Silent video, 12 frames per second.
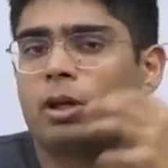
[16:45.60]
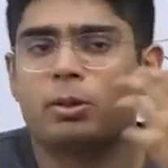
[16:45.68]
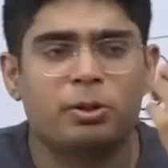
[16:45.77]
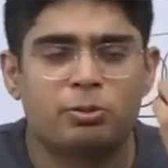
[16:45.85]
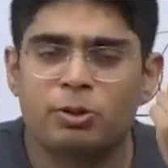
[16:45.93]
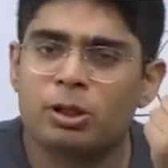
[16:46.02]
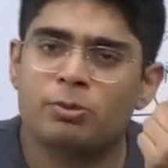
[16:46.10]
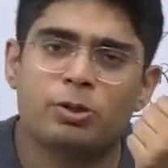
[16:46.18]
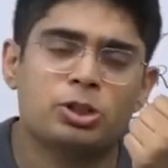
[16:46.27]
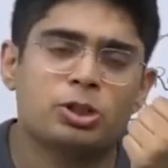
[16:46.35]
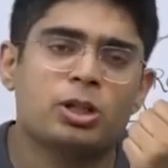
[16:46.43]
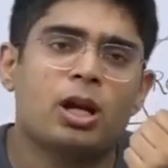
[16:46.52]
between
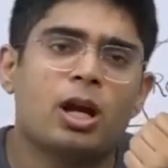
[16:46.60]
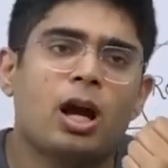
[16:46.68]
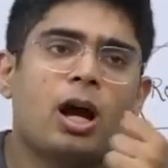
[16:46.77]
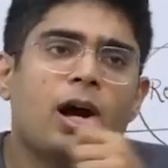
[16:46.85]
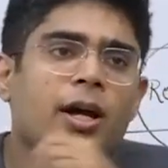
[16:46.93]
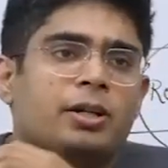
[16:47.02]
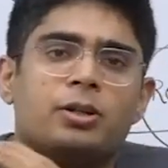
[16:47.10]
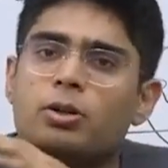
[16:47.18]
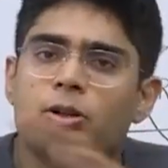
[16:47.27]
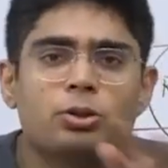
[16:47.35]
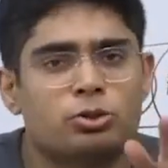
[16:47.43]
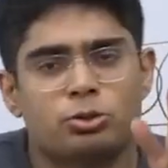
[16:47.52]
which I did
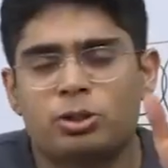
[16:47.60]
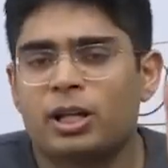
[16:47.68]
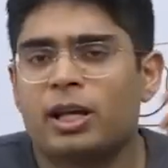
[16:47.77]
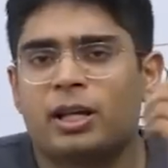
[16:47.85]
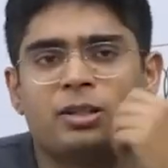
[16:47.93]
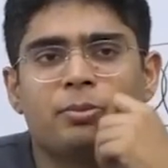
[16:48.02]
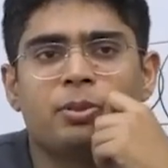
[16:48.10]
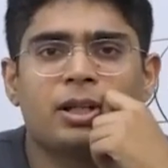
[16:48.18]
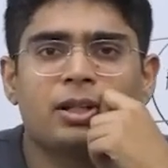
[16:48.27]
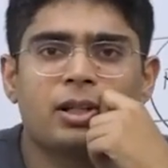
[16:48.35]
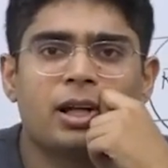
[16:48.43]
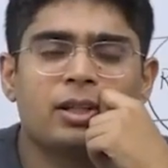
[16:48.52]
not used to take any
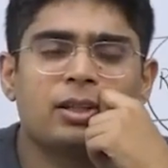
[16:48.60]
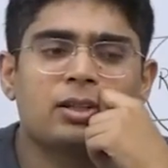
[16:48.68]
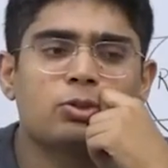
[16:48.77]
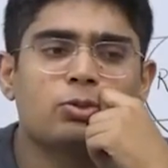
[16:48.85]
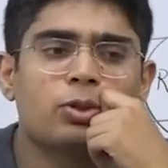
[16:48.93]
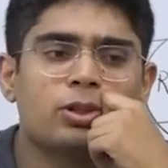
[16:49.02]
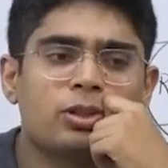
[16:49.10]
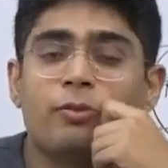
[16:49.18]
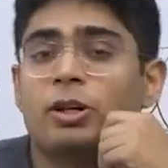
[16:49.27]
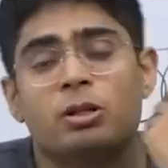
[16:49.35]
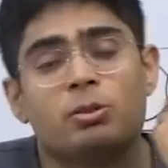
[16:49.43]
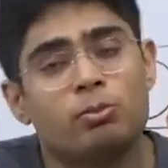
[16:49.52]
break, and this was a
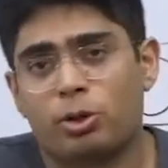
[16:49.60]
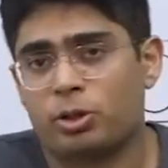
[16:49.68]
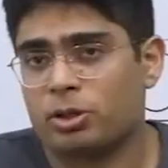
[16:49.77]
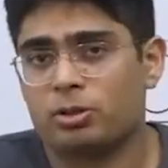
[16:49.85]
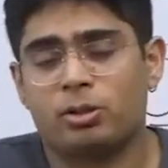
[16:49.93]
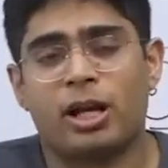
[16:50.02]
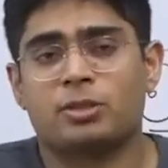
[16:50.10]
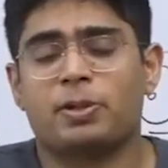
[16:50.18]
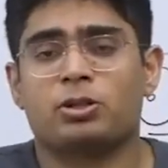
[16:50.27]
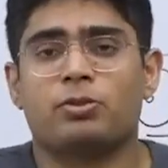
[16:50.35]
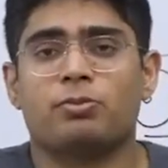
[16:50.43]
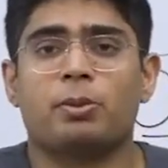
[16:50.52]
very important
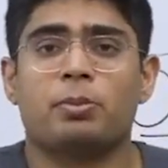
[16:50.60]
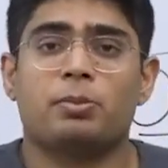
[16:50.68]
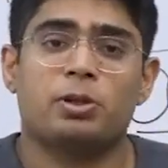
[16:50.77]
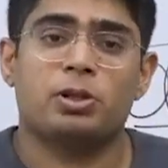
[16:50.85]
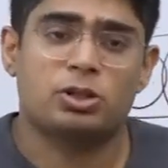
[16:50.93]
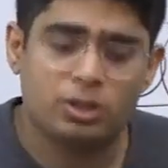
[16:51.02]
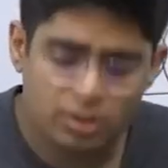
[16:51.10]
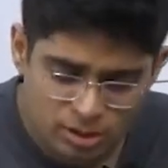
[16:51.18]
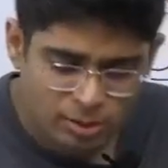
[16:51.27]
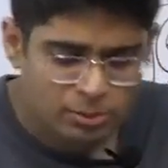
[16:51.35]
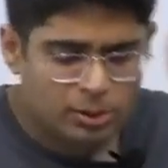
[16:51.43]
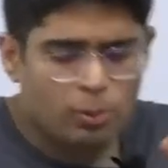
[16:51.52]
aspect of my preparation.
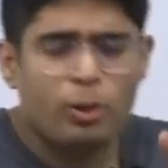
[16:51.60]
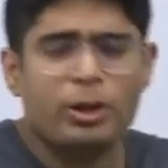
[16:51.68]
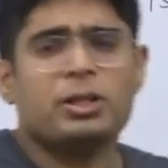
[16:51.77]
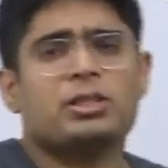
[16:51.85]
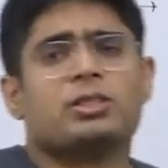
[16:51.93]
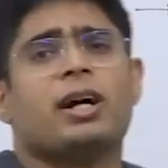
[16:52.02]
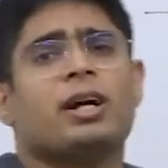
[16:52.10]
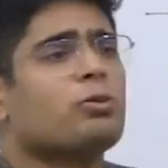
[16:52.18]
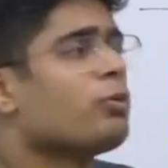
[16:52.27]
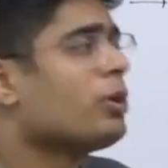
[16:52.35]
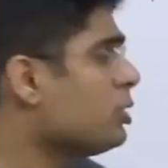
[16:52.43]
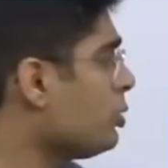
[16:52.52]
The point is
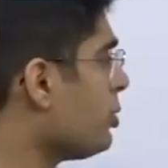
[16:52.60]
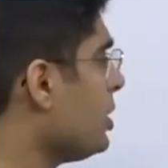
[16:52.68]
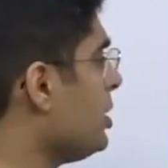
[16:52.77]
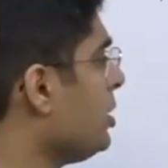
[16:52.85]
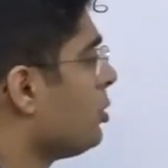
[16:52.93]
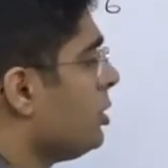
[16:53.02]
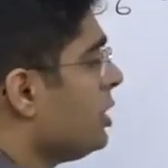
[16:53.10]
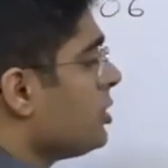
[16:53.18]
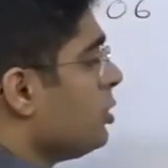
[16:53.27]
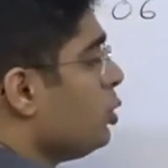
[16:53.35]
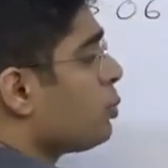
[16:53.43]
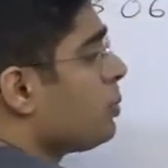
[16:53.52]
that once you're reading
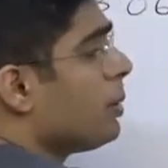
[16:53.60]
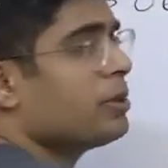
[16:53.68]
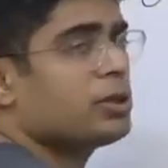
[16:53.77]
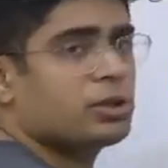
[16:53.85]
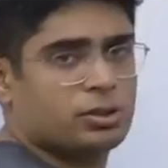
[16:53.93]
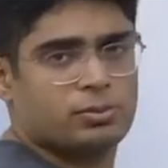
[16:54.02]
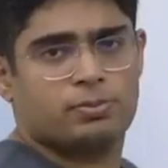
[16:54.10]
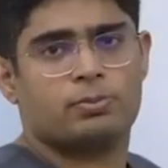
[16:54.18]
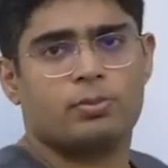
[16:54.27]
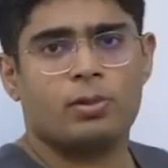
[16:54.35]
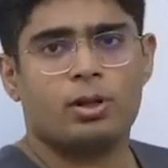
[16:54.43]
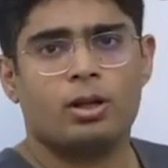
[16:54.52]
these newspapers
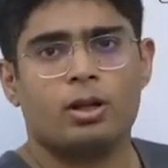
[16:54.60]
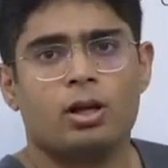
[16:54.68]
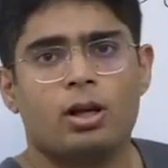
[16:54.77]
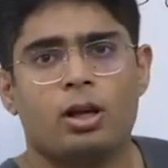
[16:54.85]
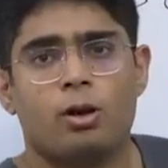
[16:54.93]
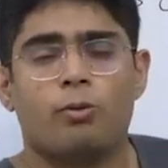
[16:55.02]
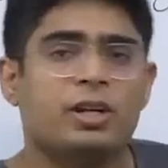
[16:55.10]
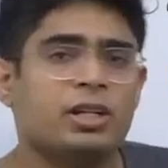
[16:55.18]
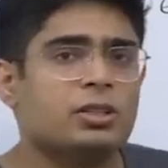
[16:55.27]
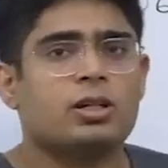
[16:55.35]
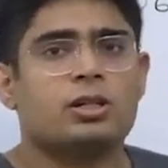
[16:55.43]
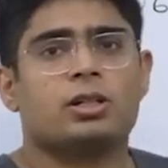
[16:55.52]
very
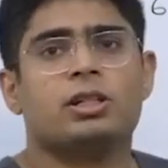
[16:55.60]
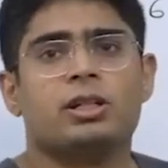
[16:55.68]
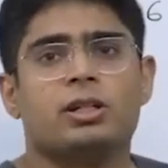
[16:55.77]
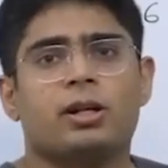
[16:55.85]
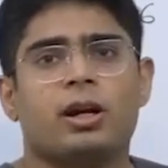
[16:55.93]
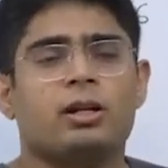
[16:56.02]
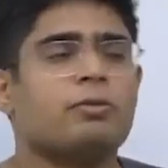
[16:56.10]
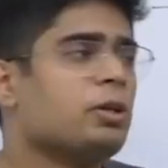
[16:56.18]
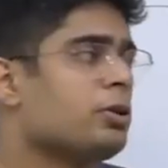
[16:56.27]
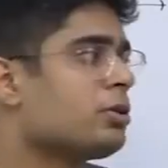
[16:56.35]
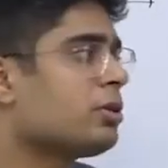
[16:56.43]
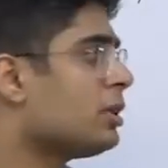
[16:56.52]
thoroughly, and when
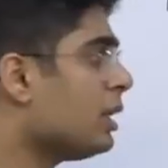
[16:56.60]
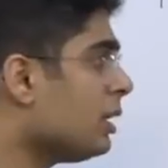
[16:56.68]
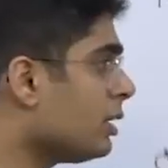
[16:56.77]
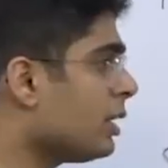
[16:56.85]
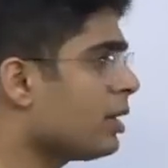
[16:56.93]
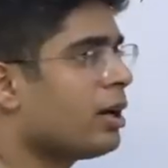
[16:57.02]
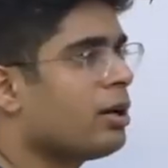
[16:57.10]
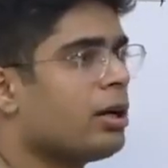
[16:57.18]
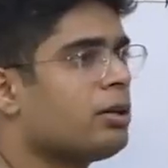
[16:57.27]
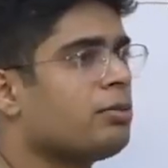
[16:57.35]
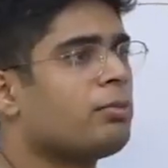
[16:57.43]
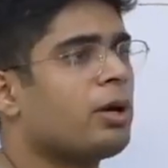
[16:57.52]
you're thinking
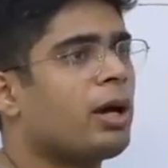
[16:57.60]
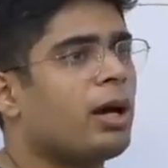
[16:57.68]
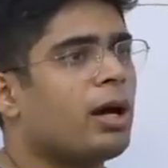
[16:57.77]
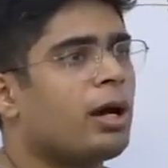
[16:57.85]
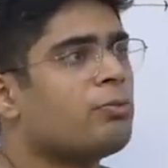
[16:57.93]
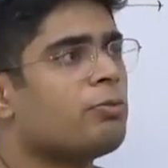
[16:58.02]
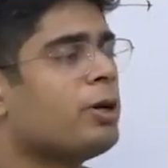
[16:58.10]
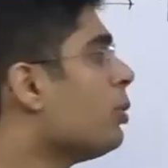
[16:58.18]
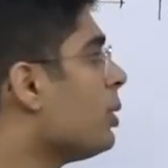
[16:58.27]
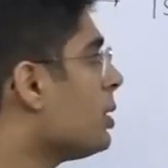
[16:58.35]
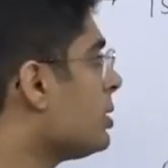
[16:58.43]
and when you are